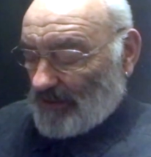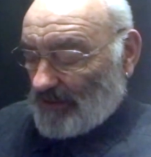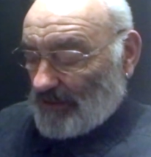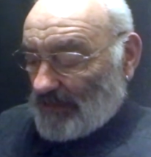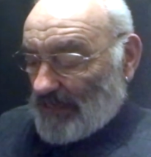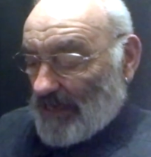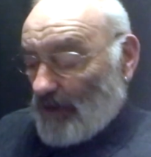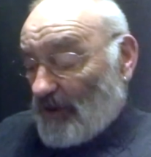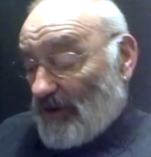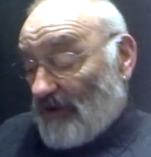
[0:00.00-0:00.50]

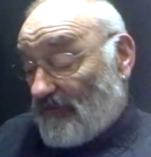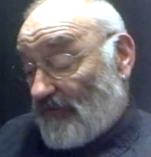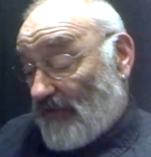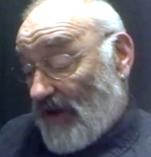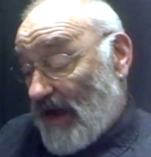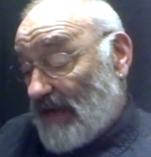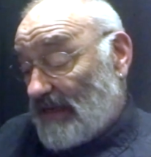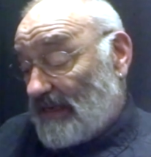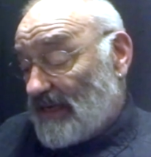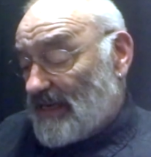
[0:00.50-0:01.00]
Now on a
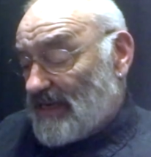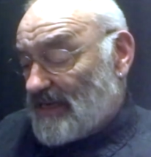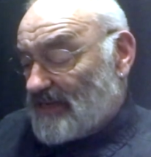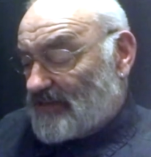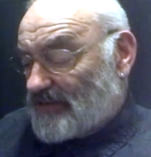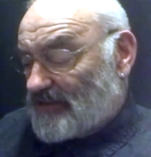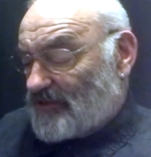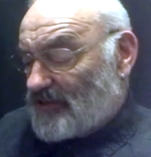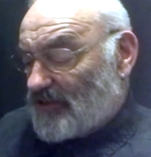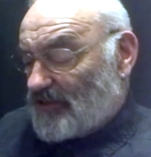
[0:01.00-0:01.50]
Friday,
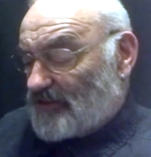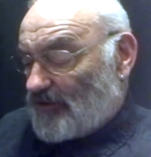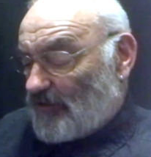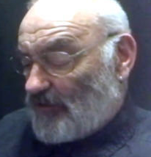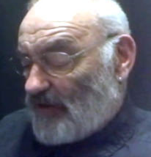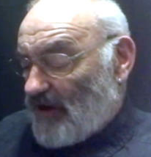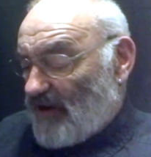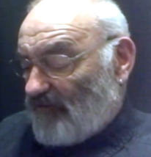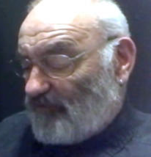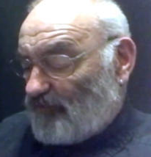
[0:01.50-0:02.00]
it's just a
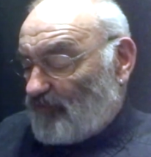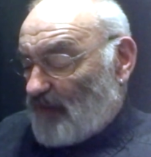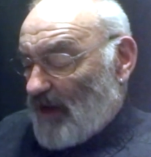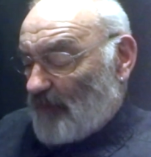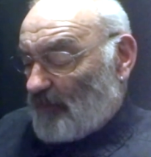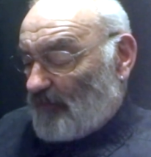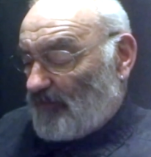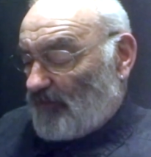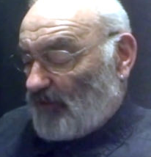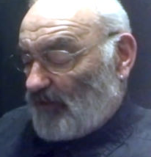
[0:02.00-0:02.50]
rough
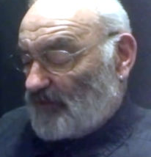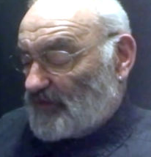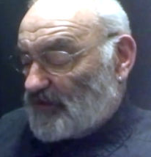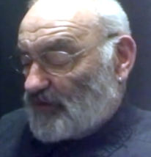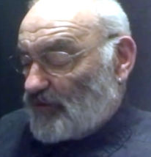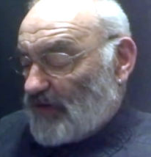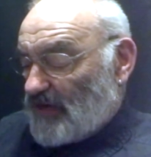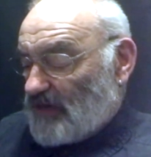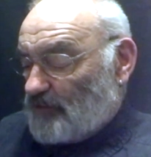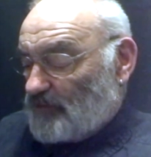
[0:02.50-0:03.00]
pub full of
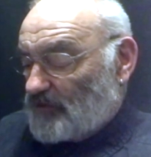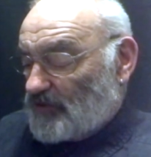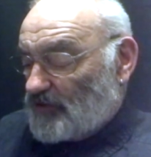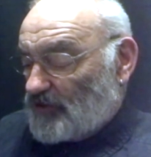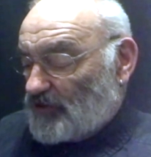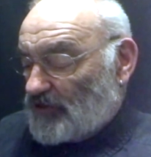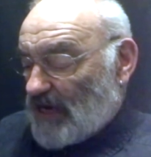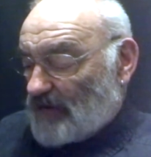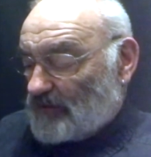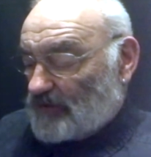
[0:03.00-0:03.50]
screams
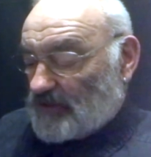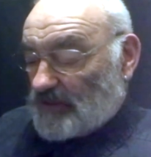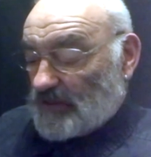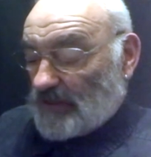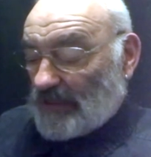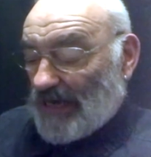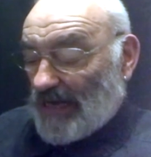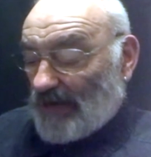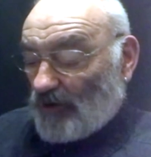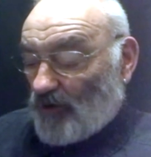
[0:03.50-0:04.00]
and shouts
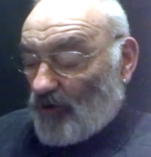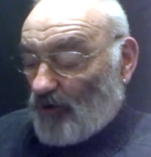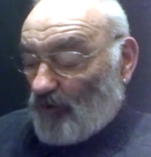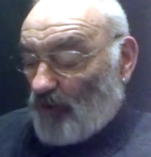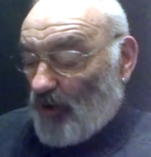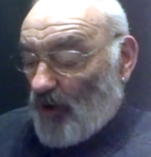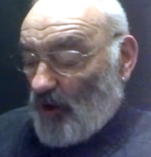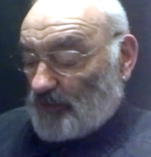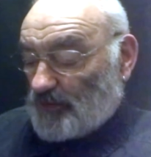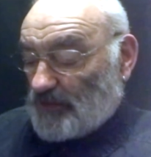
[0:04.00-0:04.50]
and
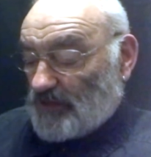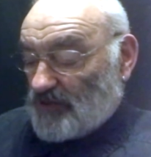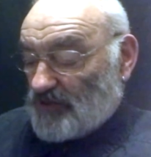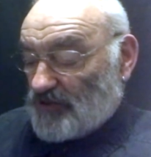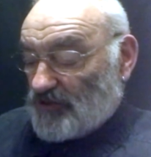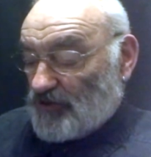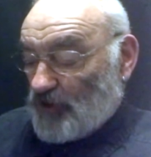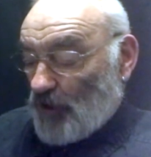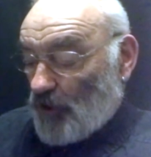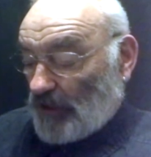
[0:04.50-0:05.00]
alcopops and
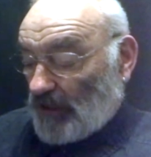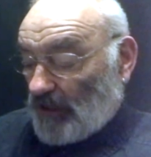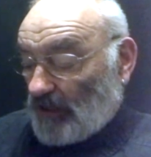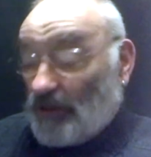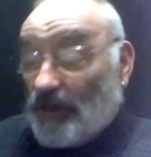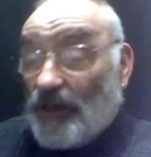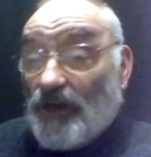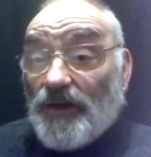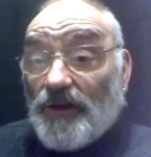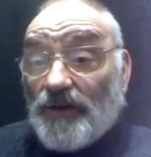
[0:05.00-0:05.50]
snogging